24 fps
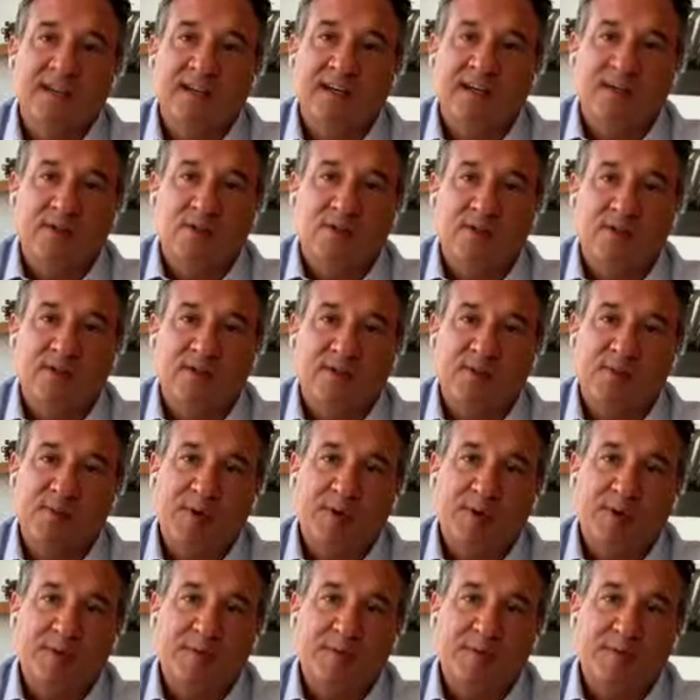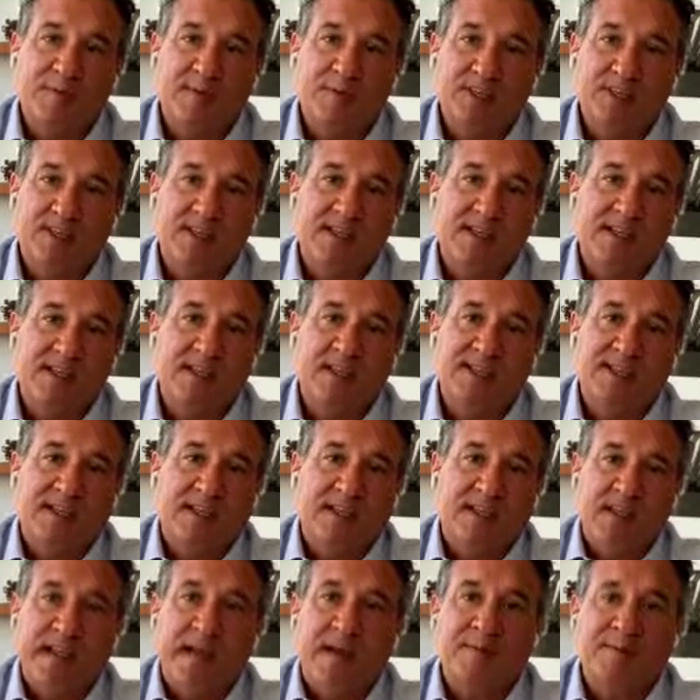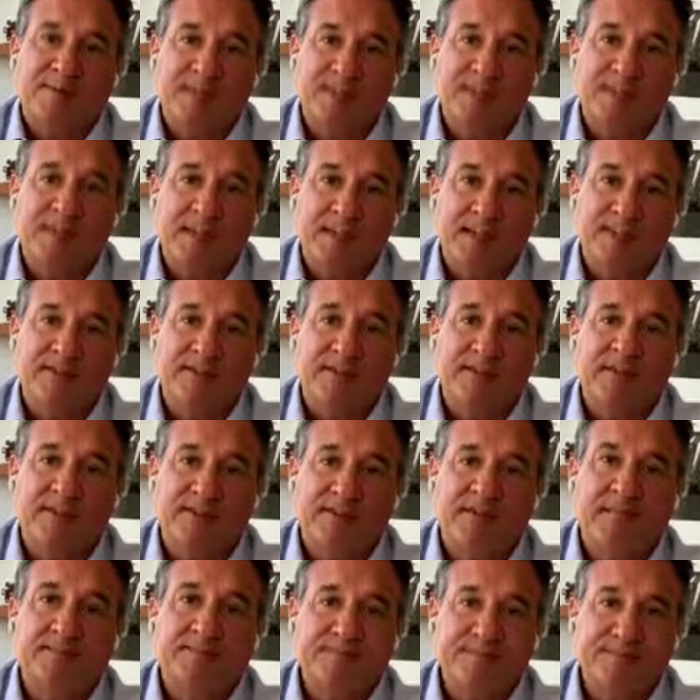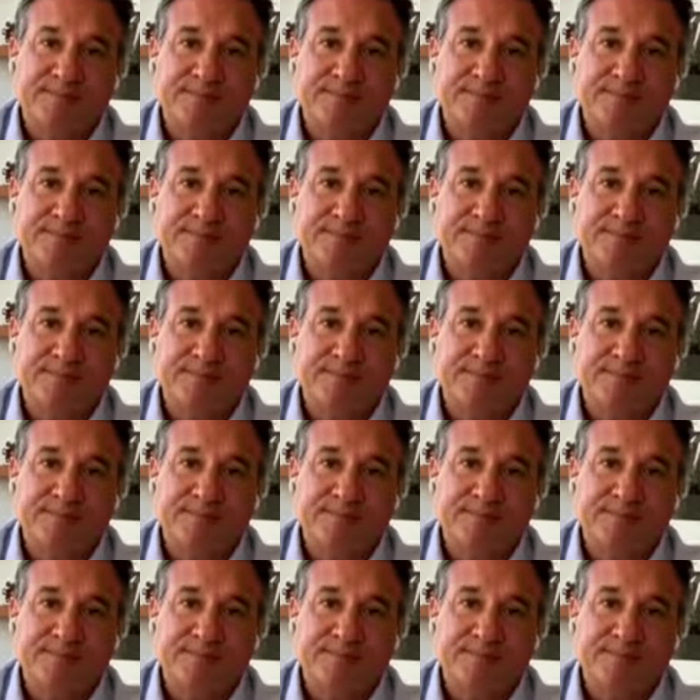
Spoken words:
And where those premiums exist, the gaps are going to get filled.